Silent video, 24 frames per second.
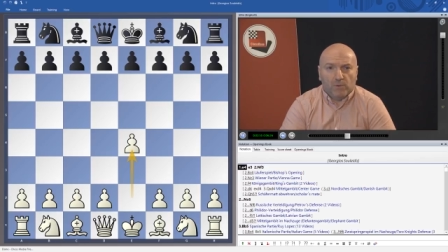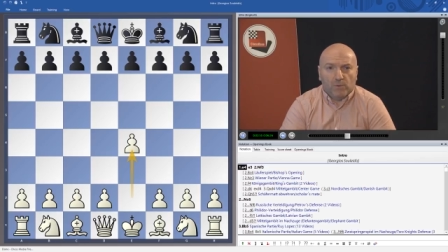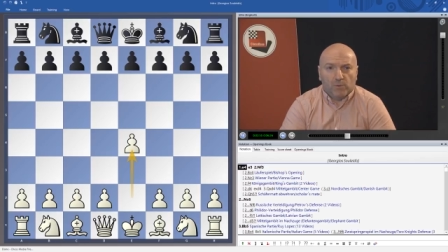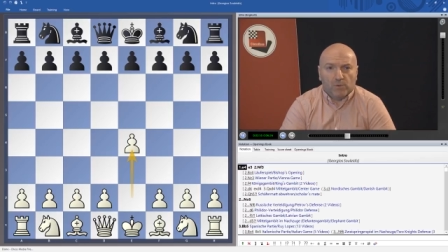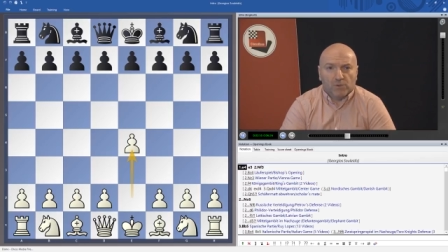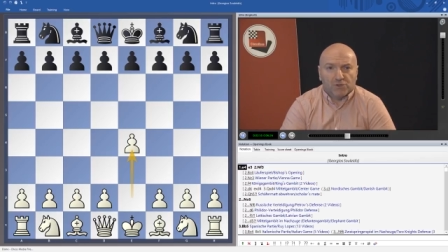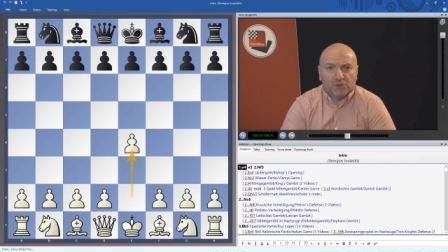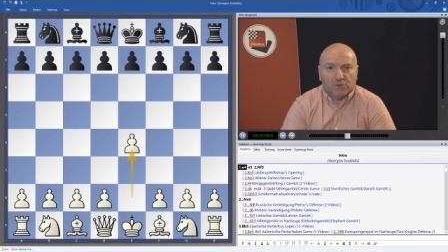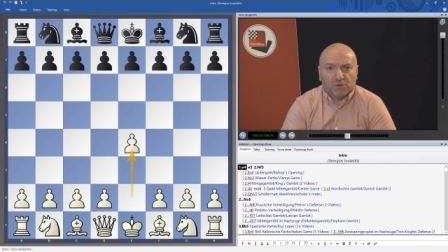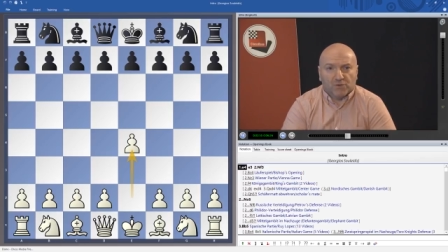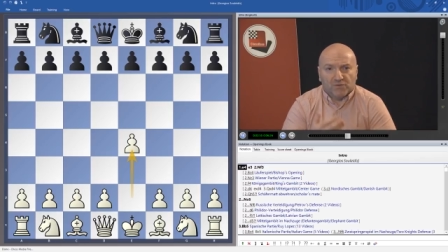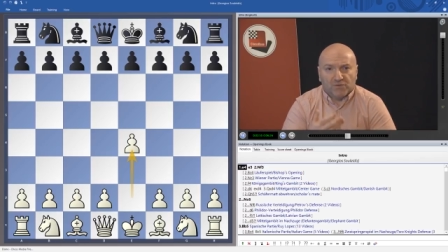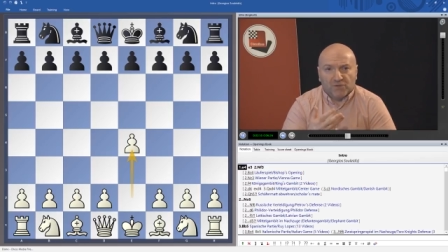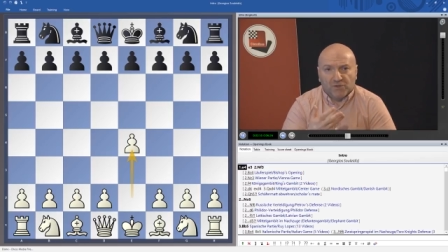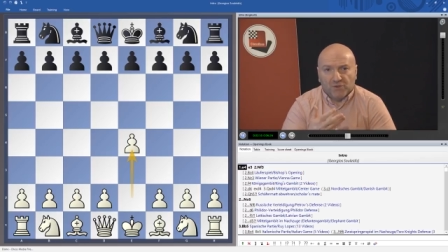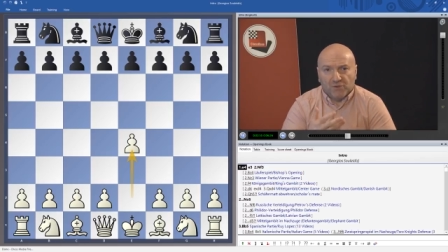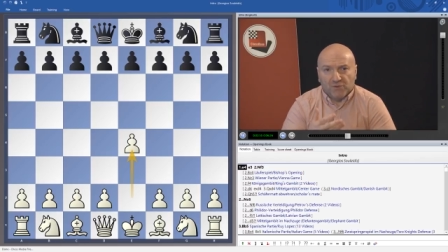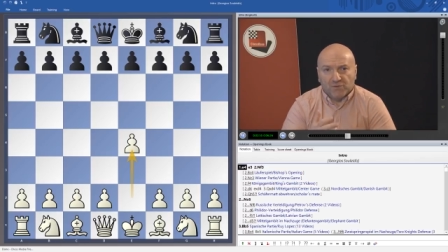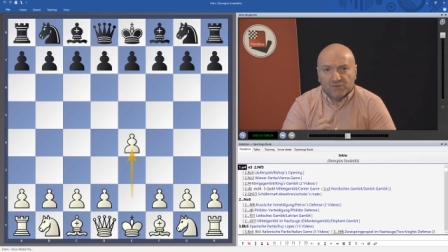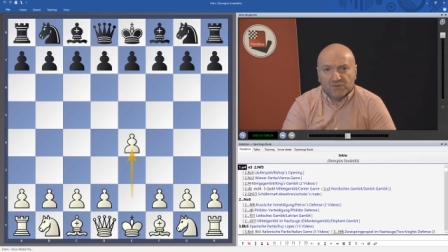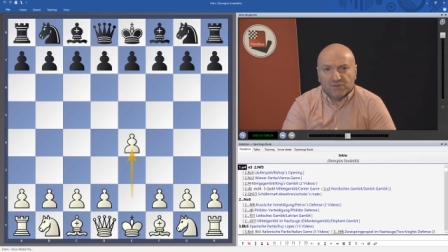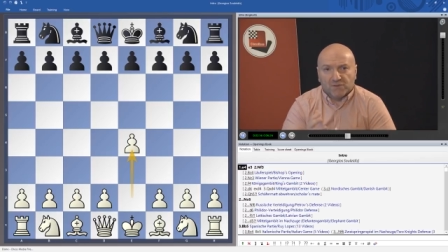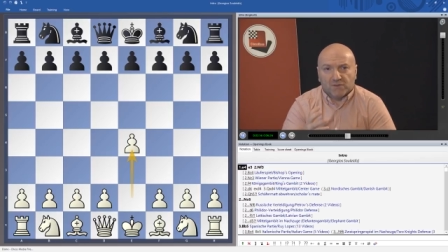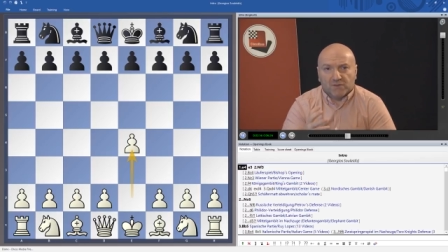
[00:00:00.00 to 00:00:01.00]
which
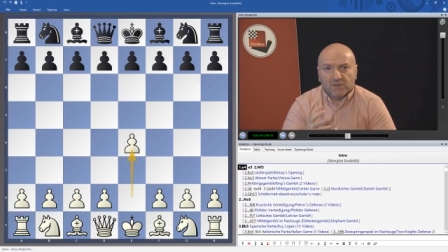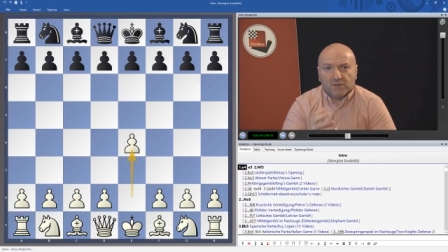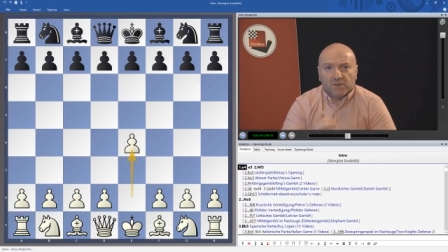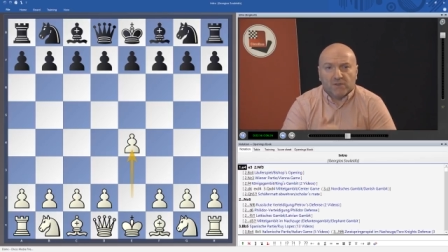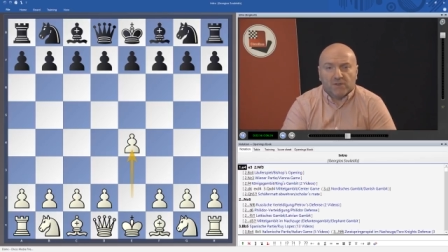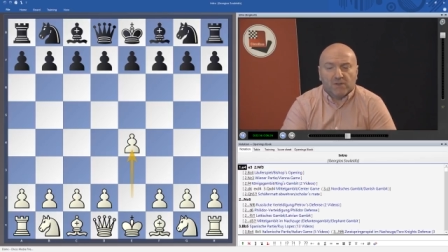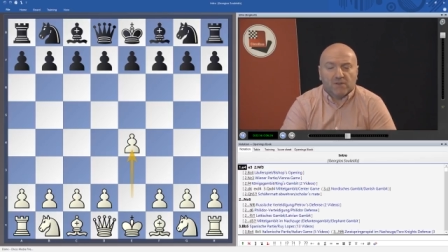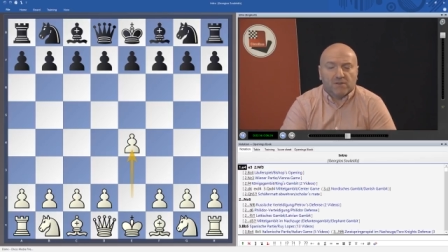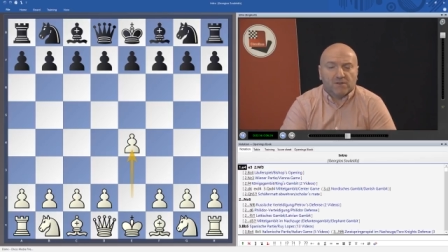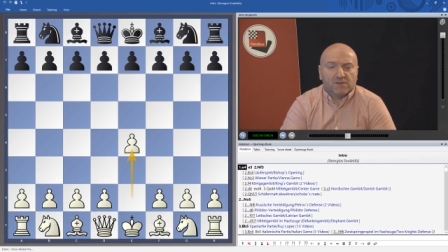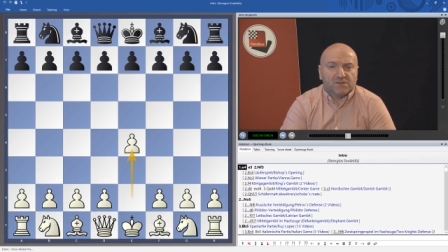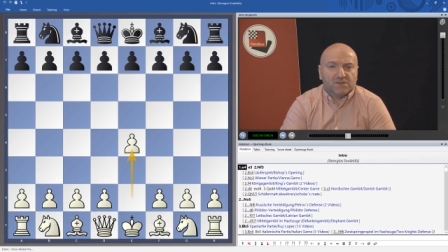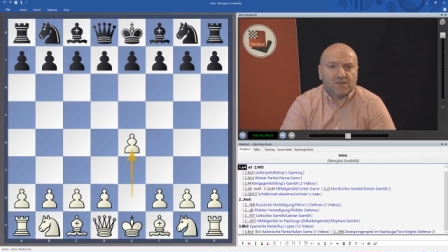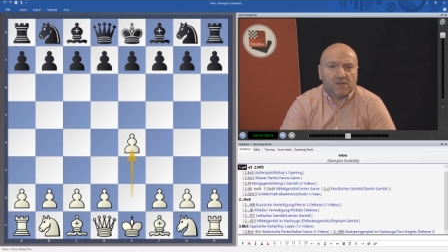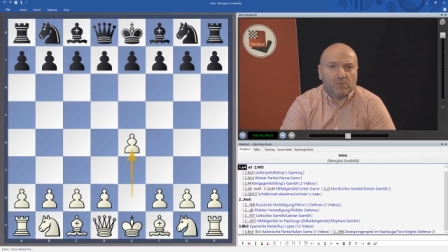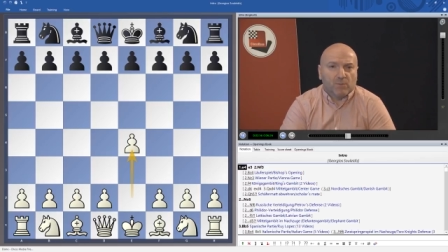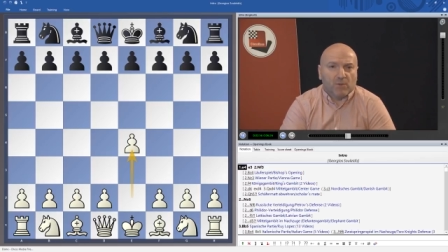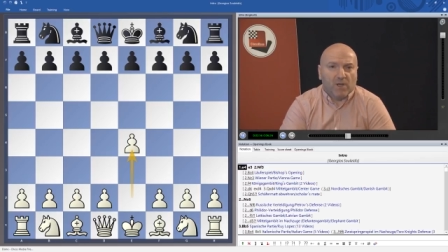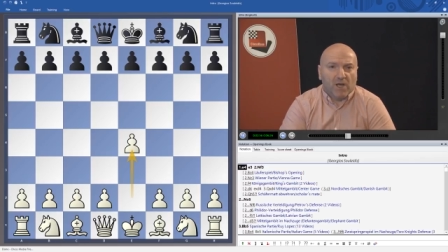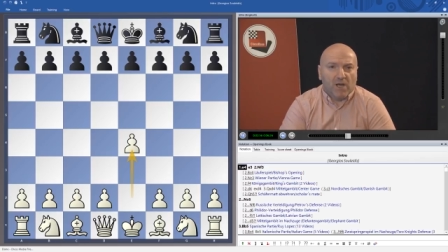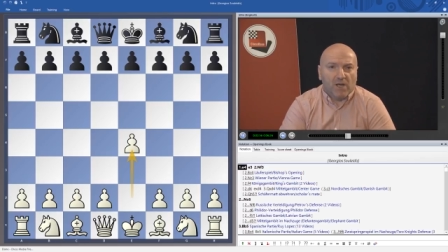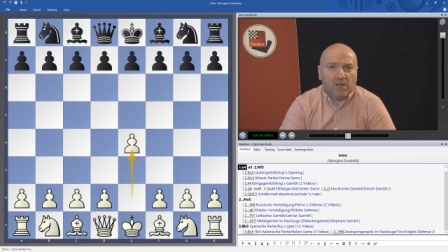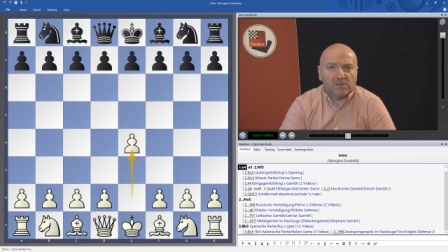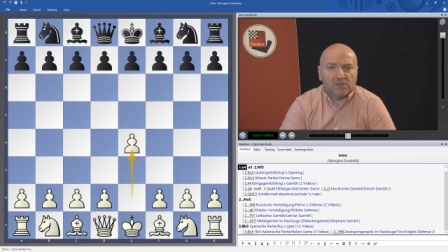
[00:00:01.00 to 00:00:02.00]
continues the same
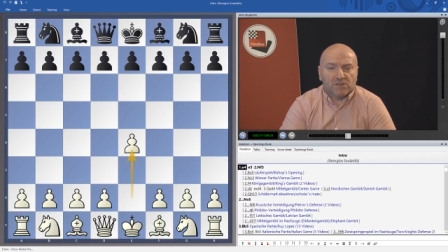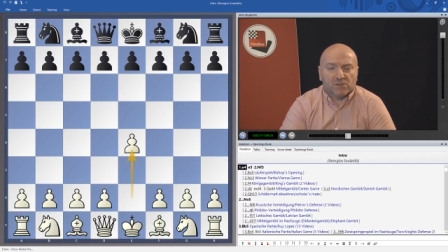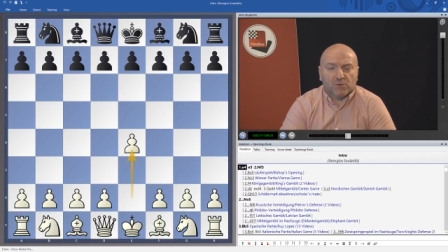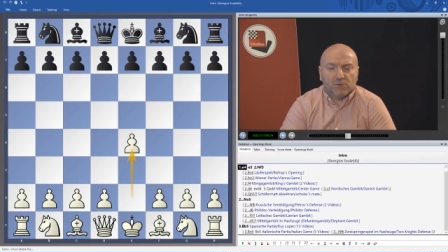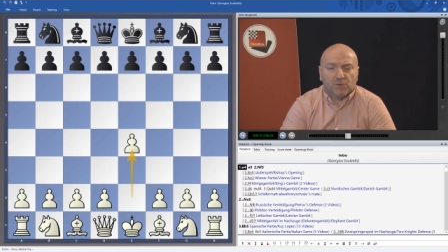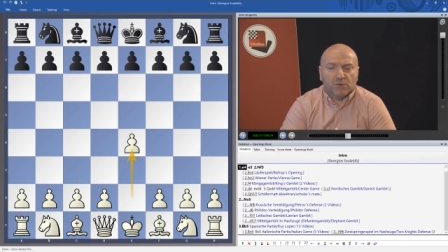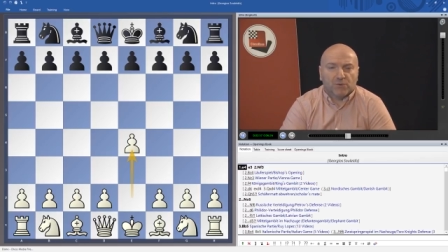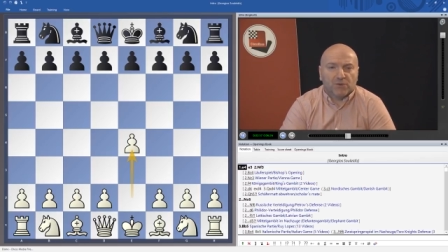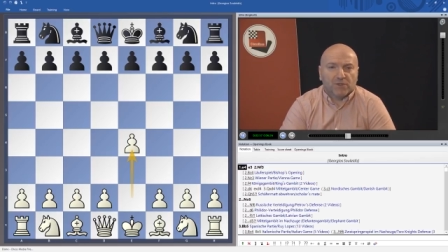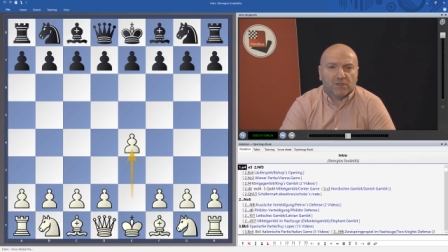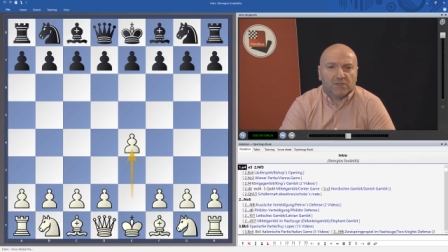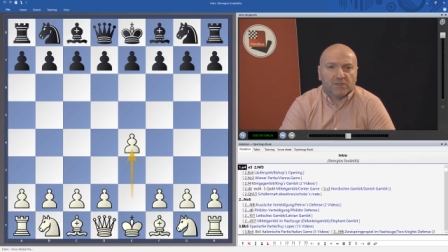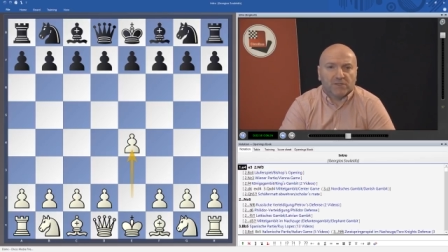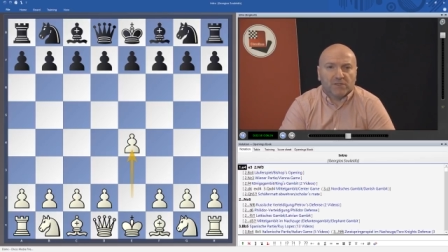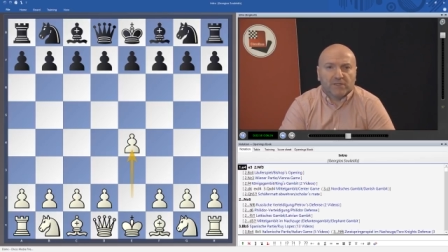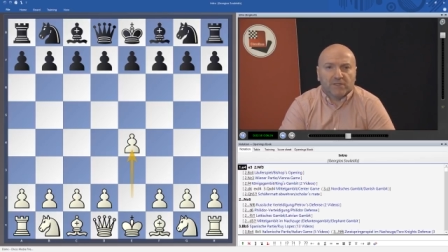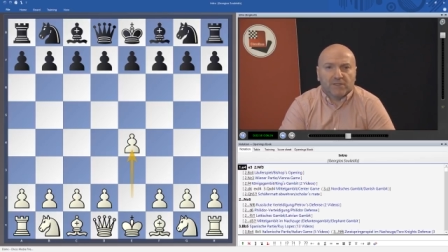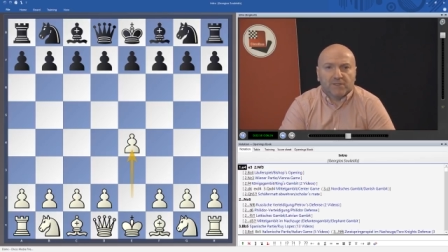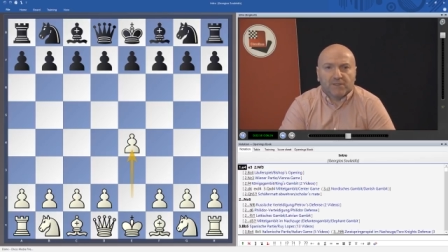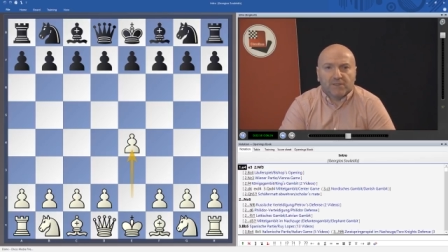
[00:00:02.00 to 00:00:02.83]
line, so you can